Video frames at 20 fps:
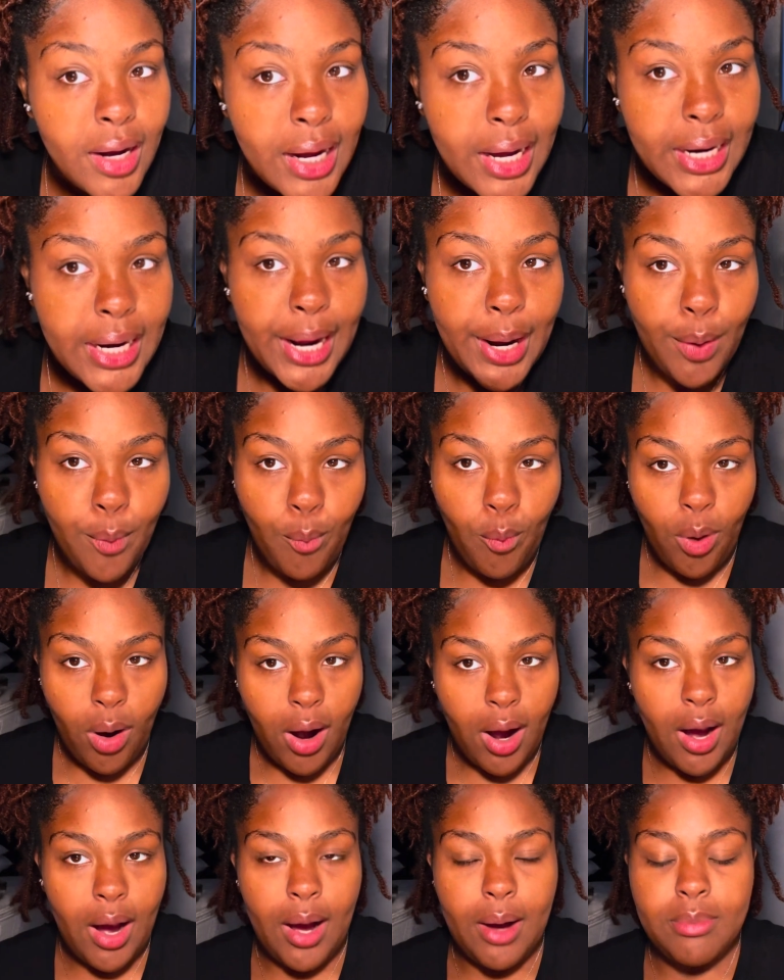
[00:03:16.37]
got that
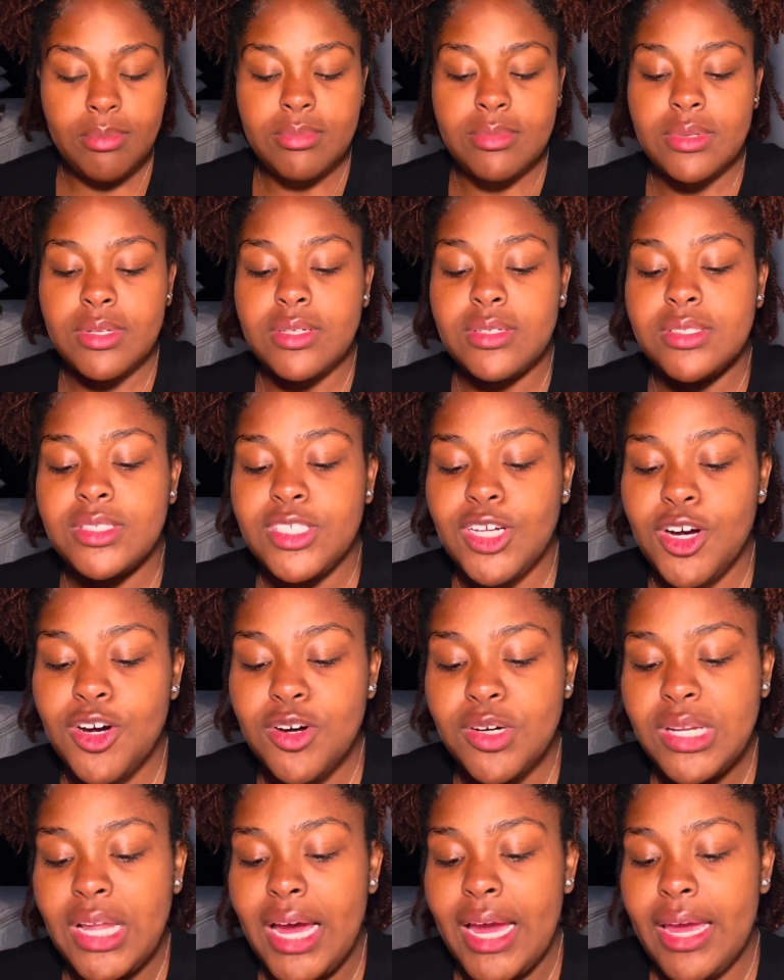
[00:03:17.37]
wop.
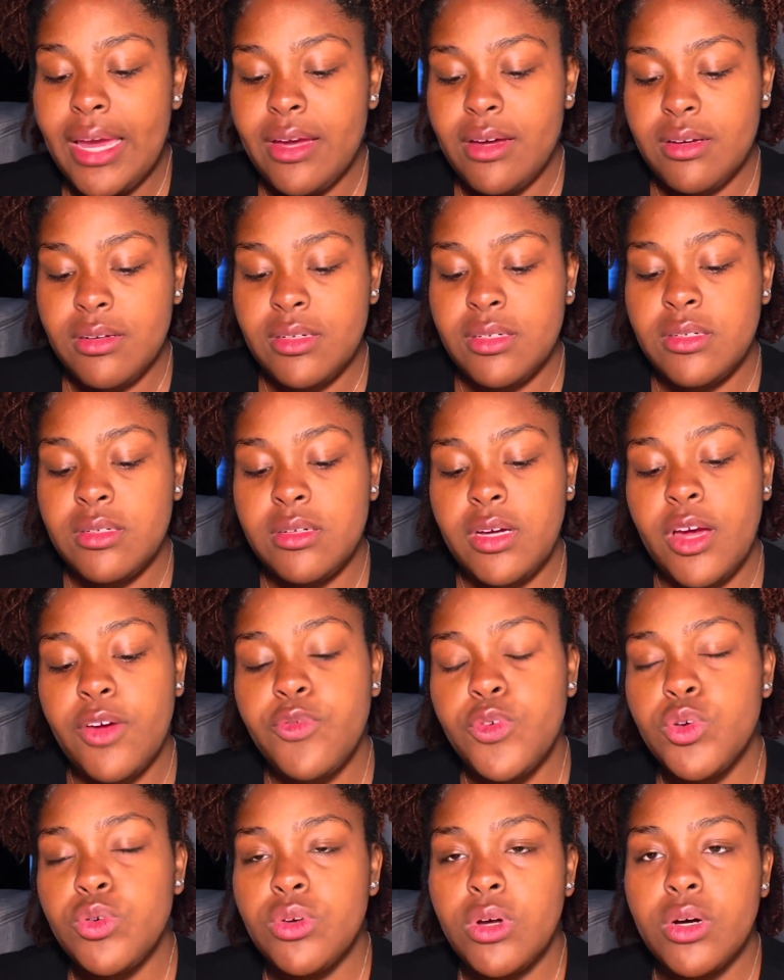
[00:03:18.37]
So, like, if
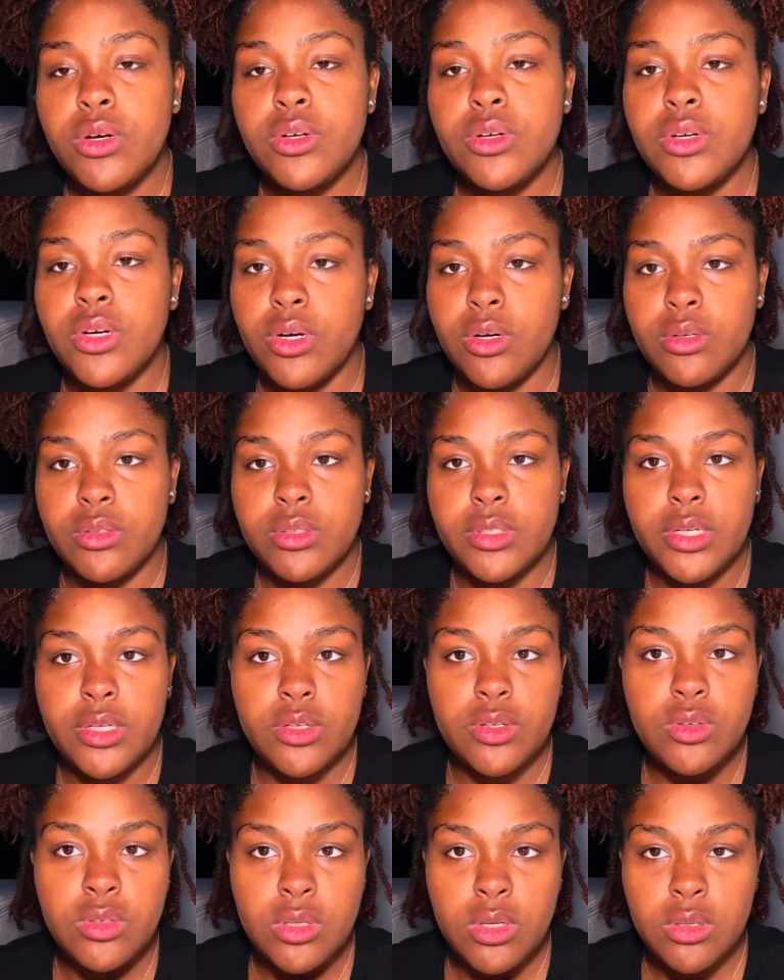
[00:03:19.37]
you know, you know,
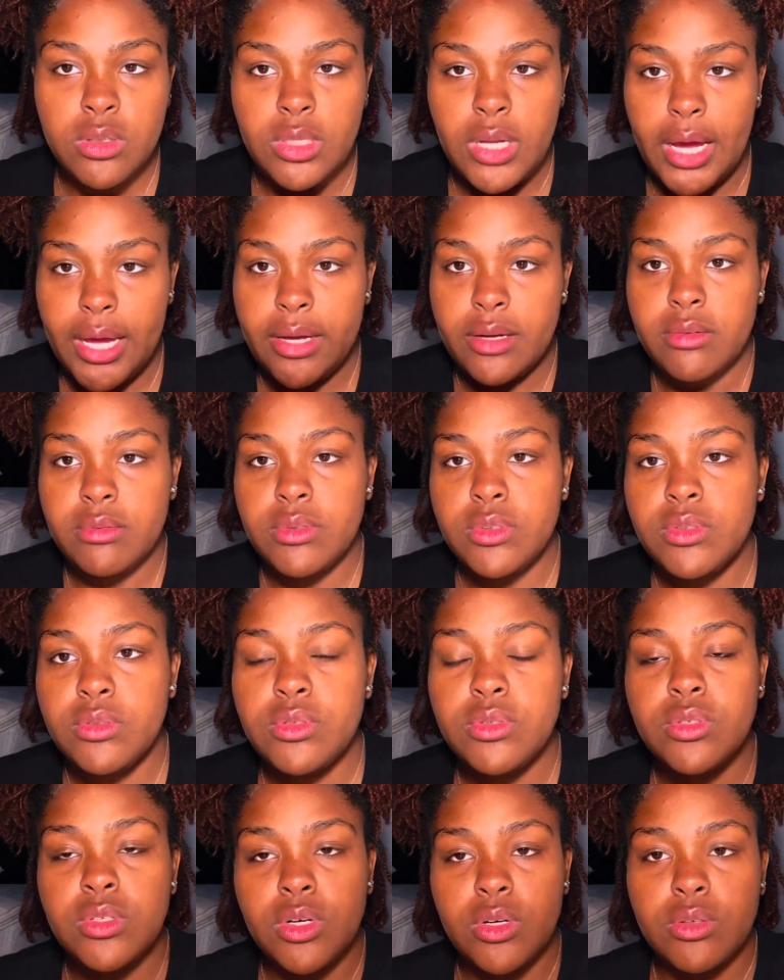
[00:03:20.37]
you know, like,
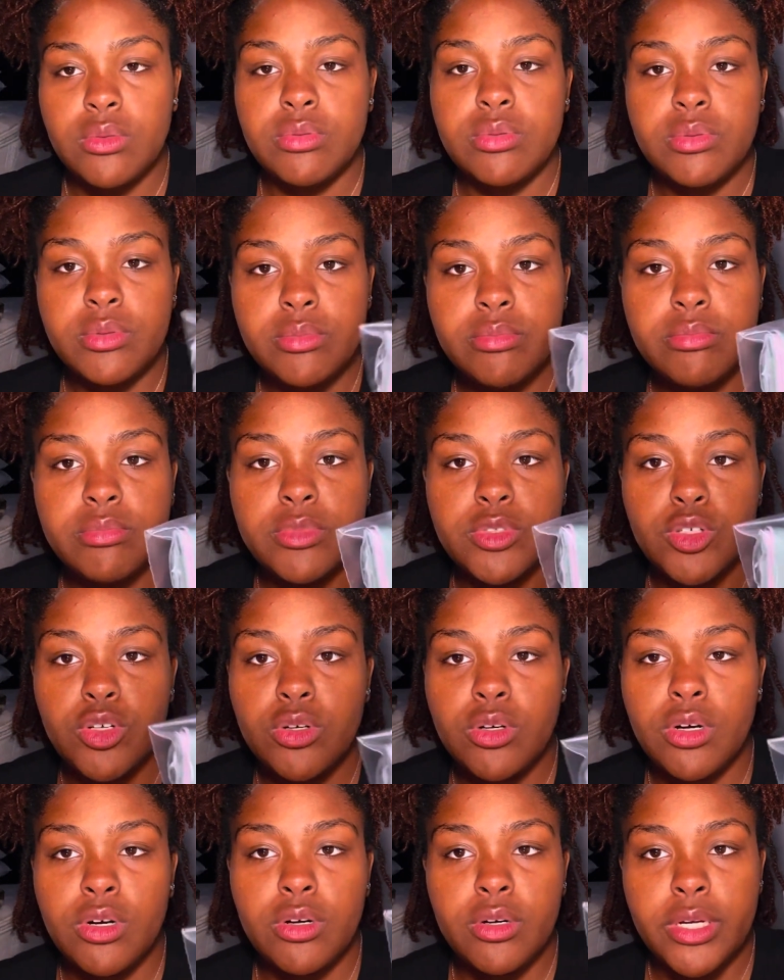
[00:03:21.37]
you know, your
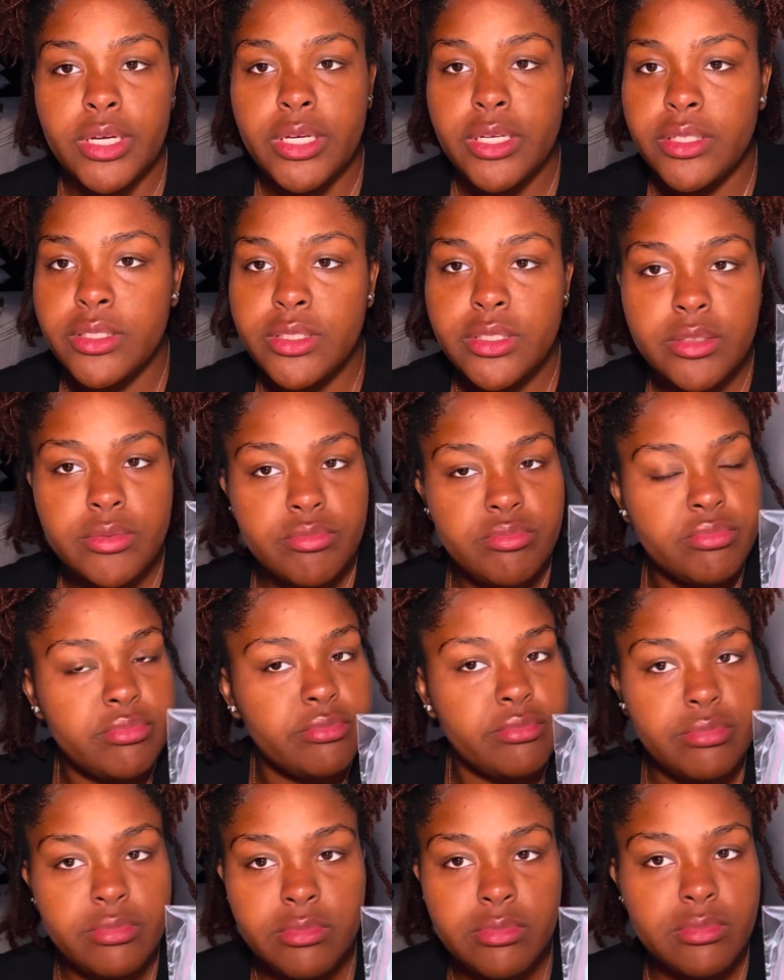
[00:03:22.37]
girl gets,
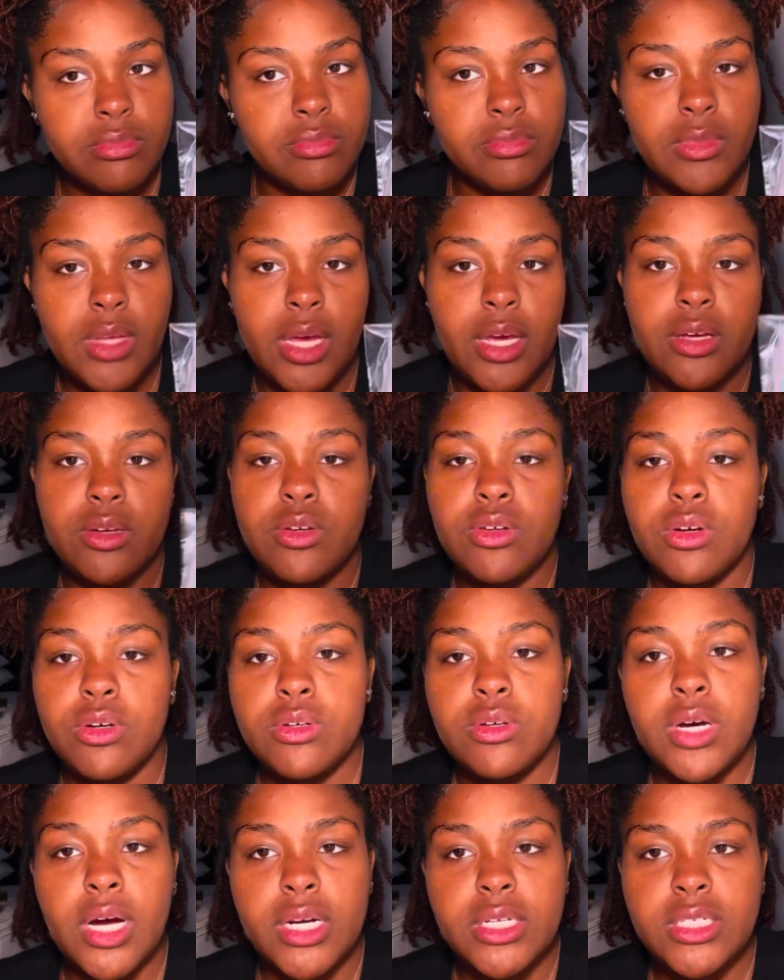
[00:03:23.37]
and you know,
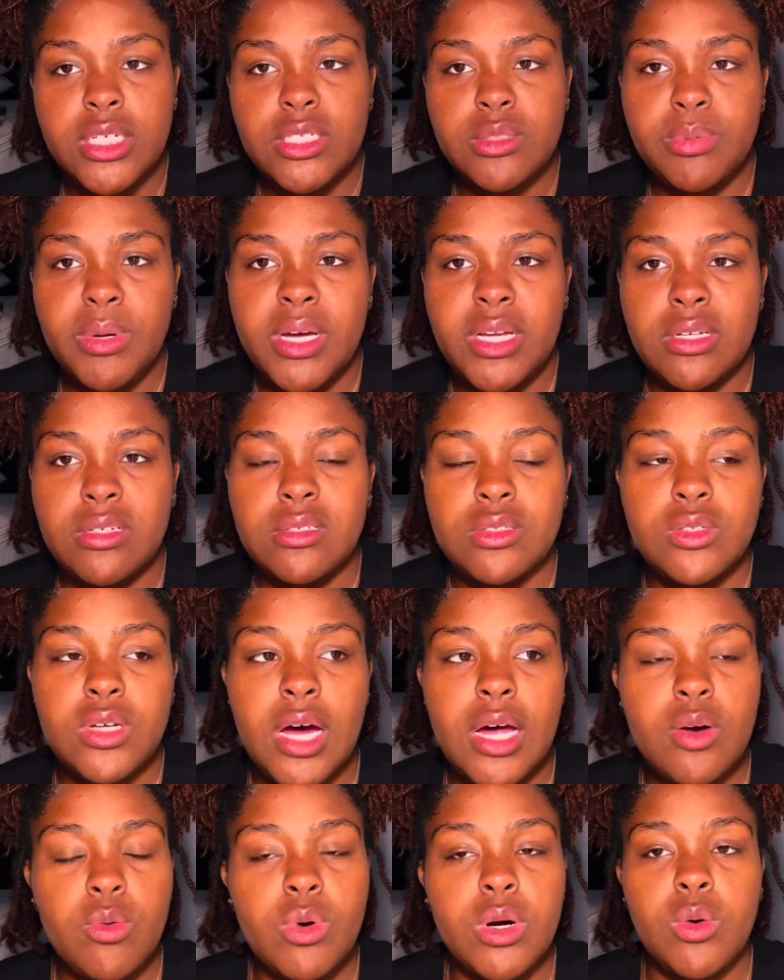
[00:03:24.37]
you got to change panties.
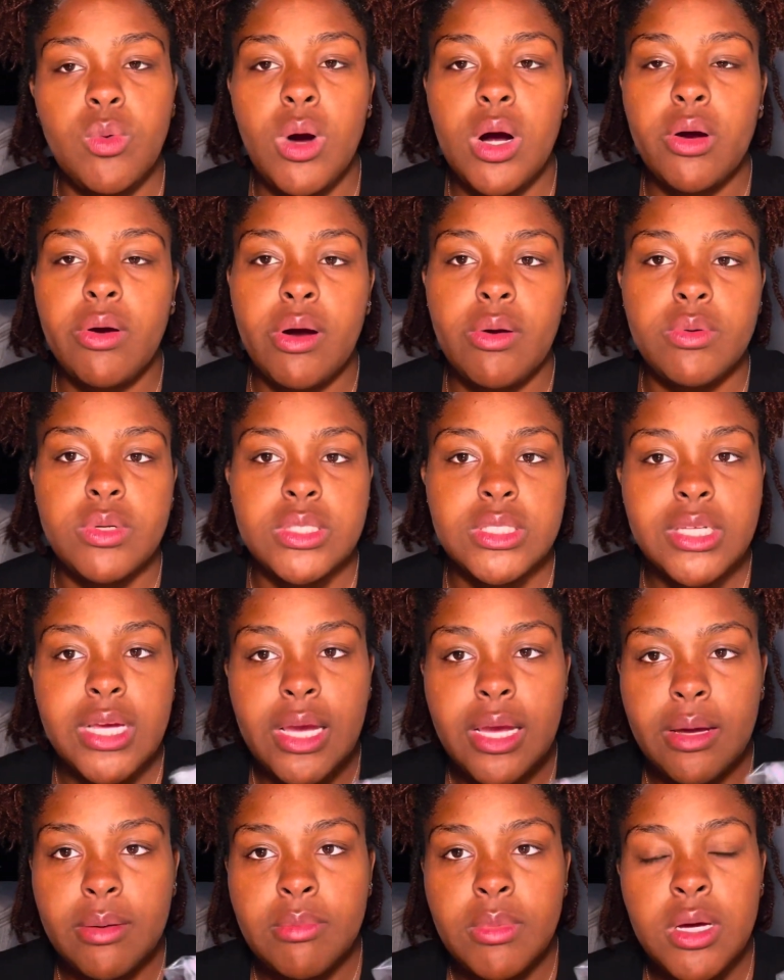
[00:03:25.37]
I don't want to walk around with the
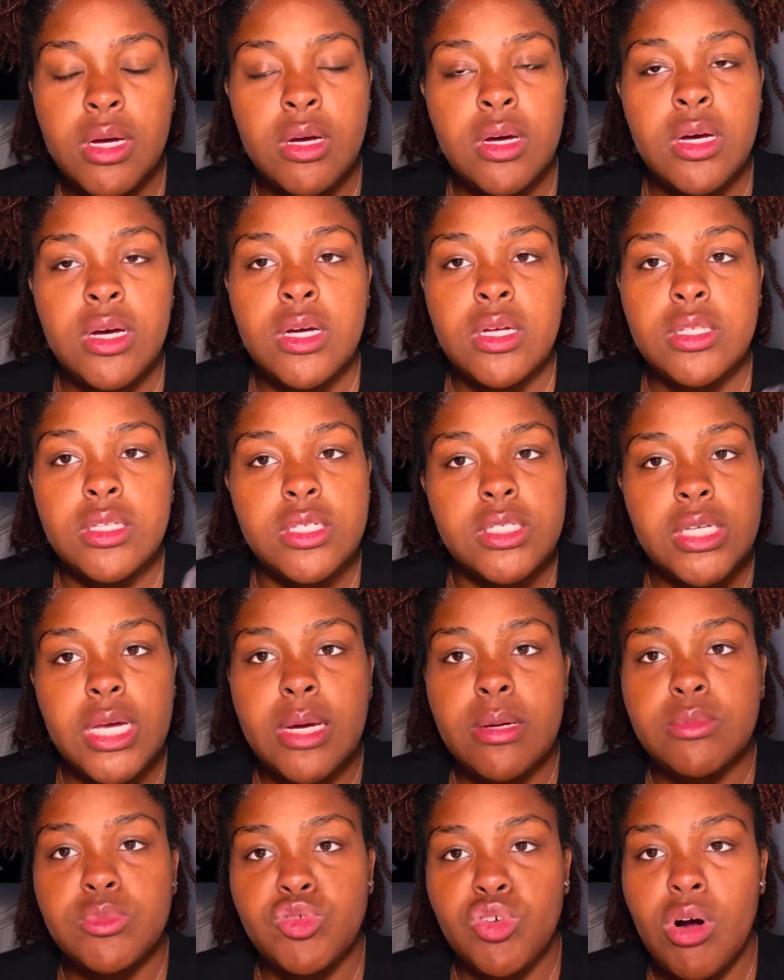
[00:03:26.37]
same, the
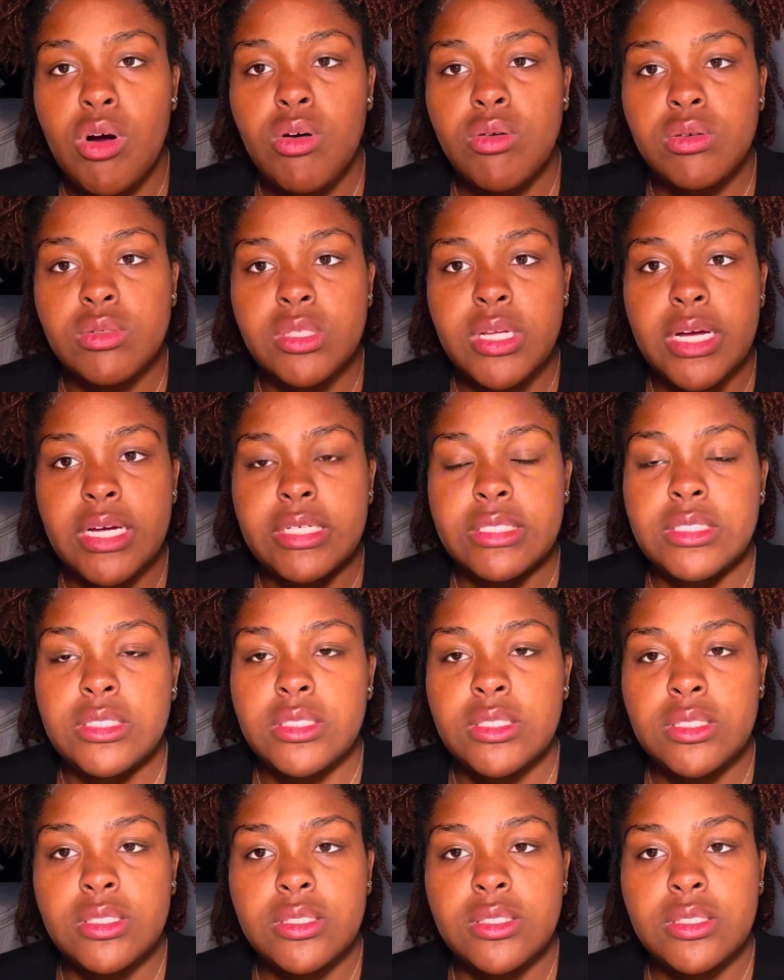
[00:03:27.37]
same draws that's,